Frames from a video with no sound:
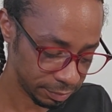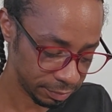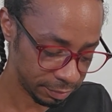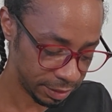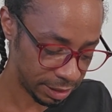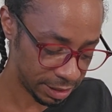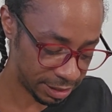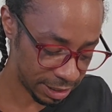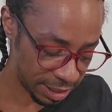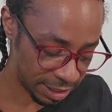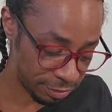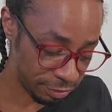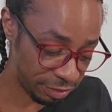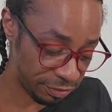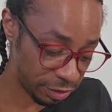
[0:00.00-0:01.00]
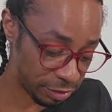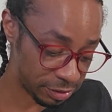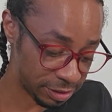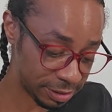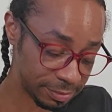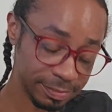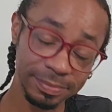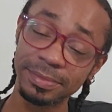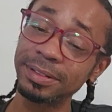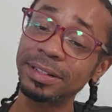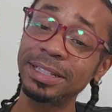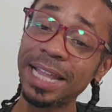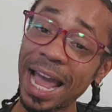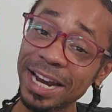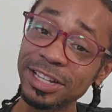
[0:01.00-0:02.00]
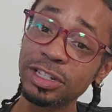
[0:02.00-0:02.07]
The sun in reverse. That is